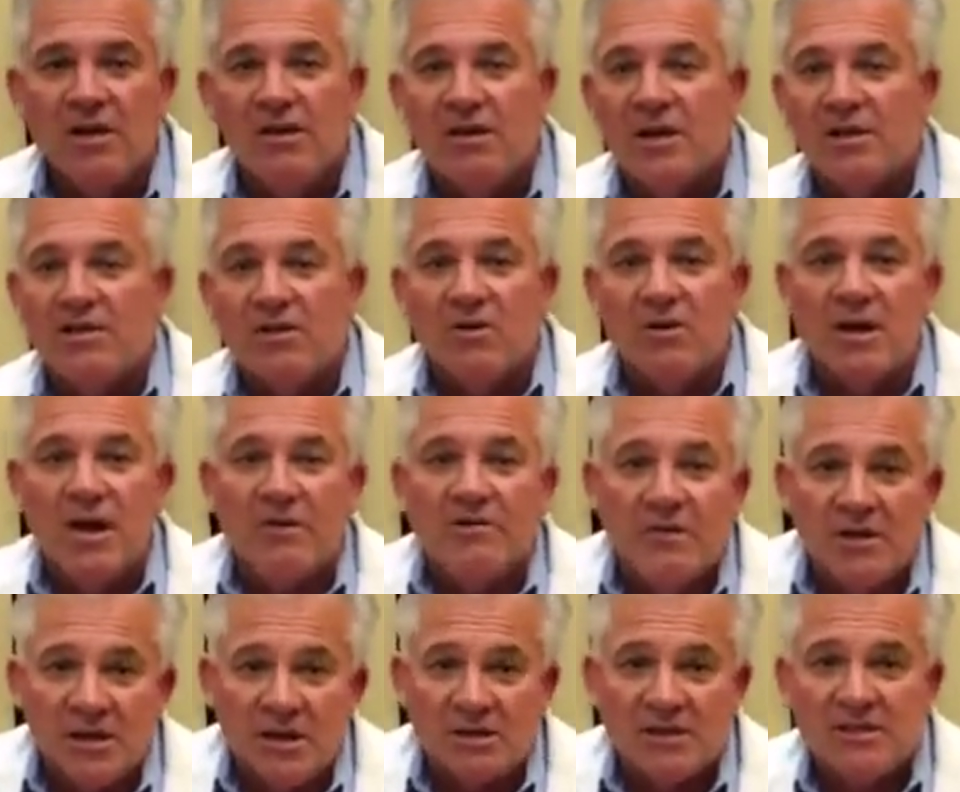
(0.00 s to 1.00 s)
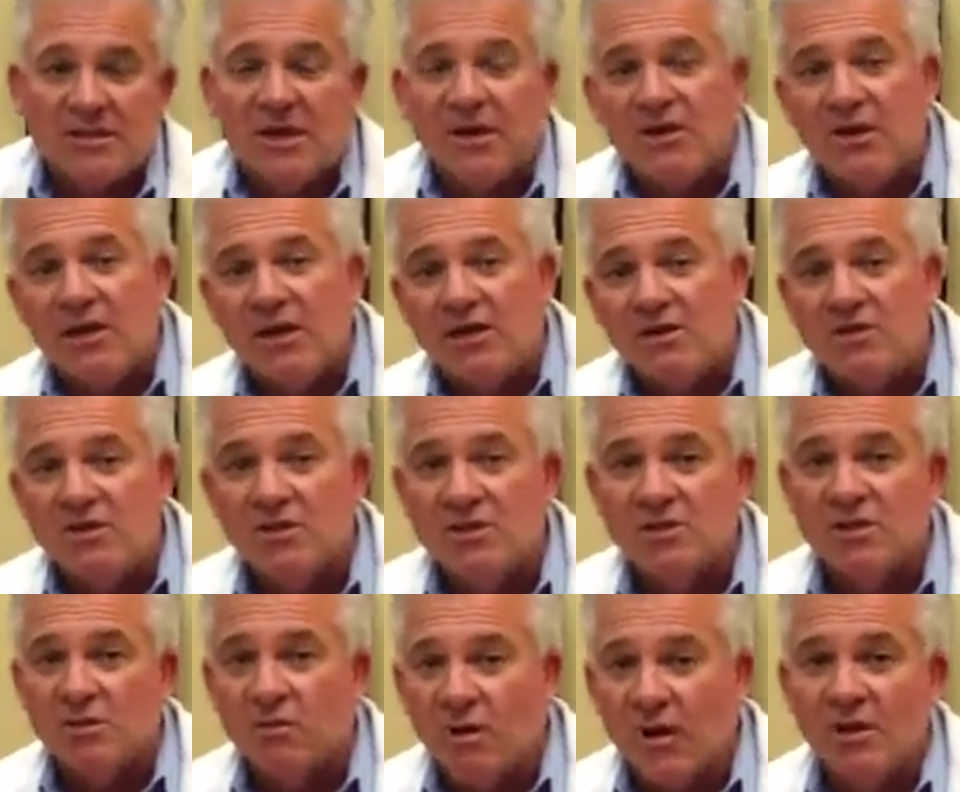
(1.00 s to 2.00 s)
that don't have the dexterity
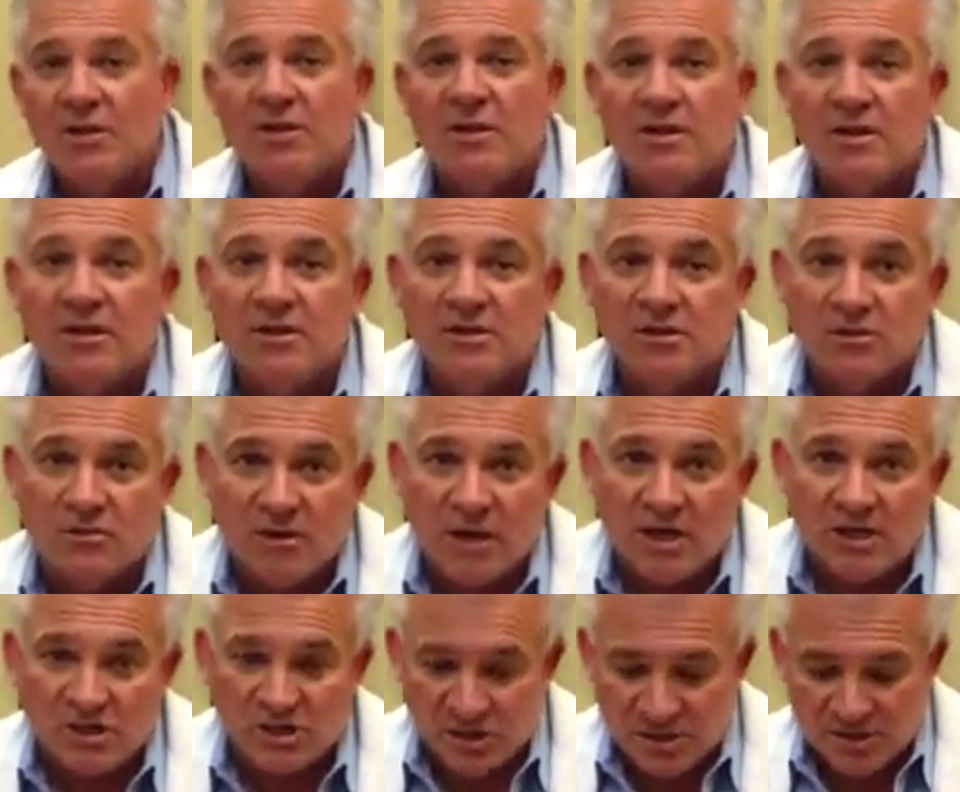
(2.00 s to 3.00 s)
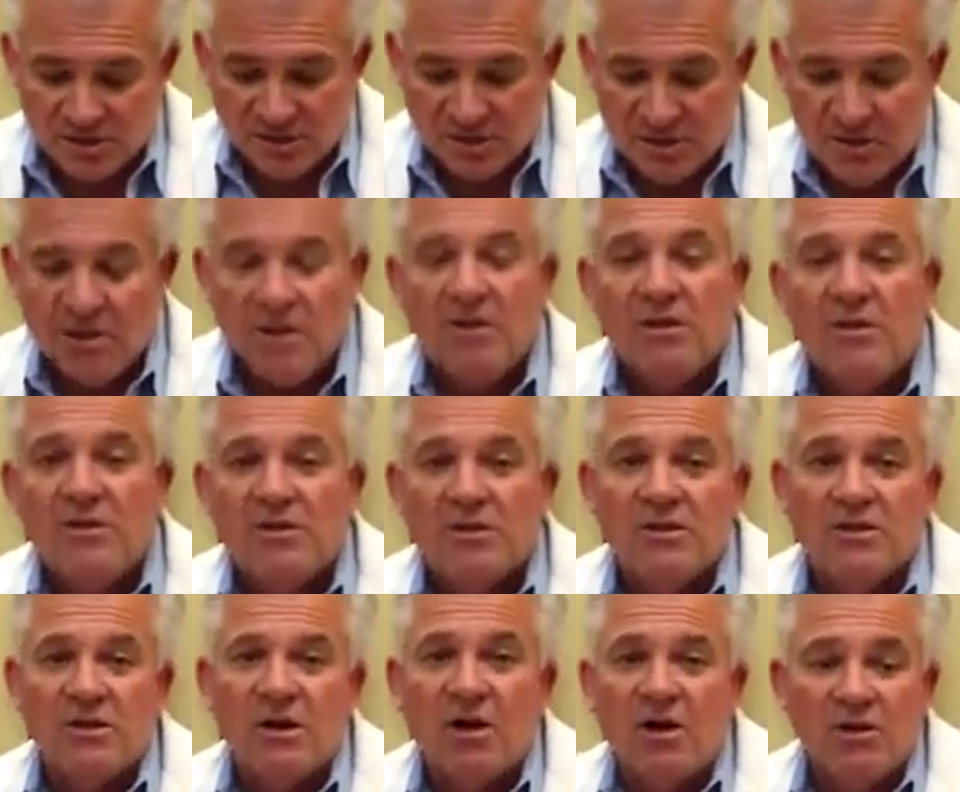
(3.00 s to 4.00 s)
issues and want the discretion, this
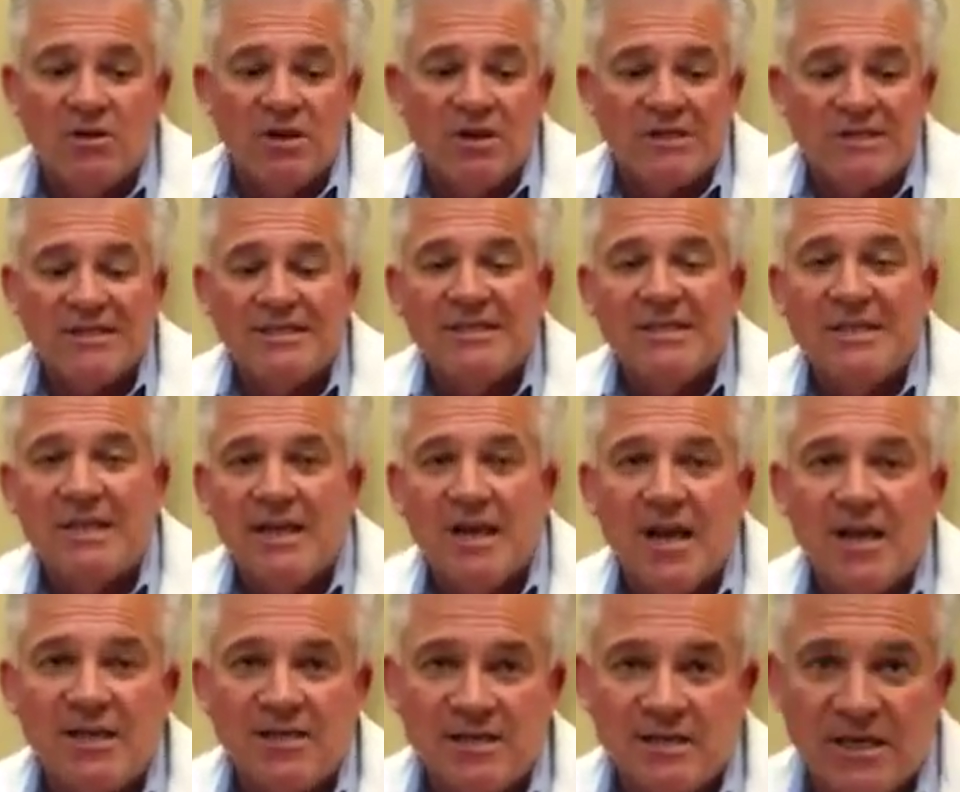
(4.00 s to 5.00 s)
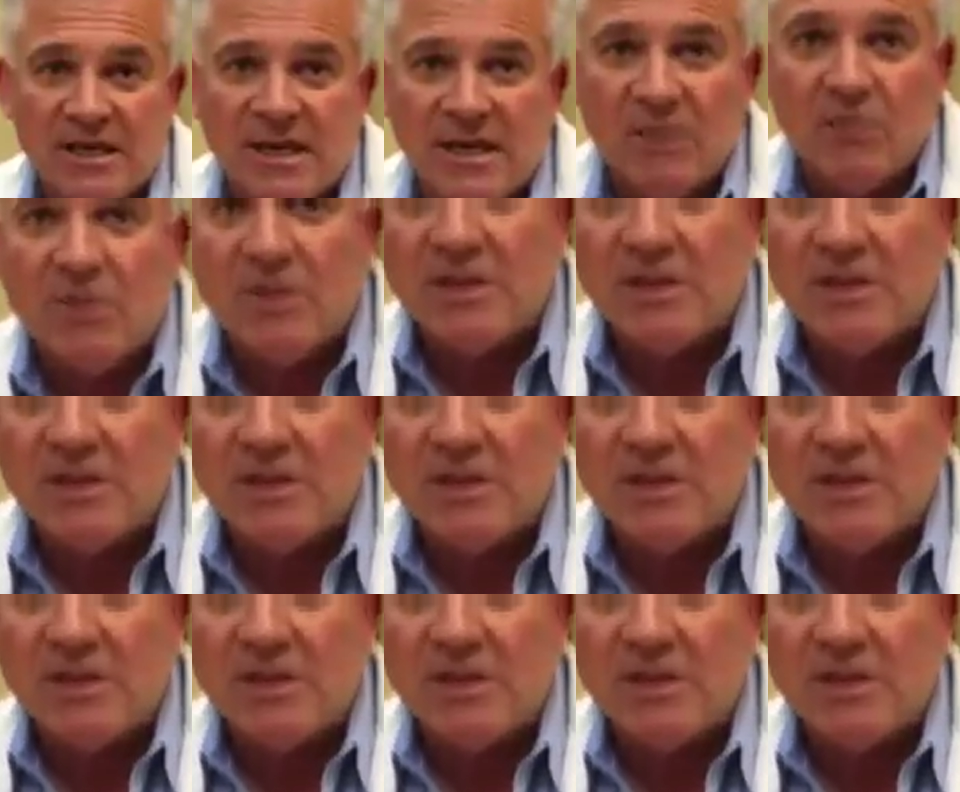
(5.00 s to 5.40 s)
is called a CIC. What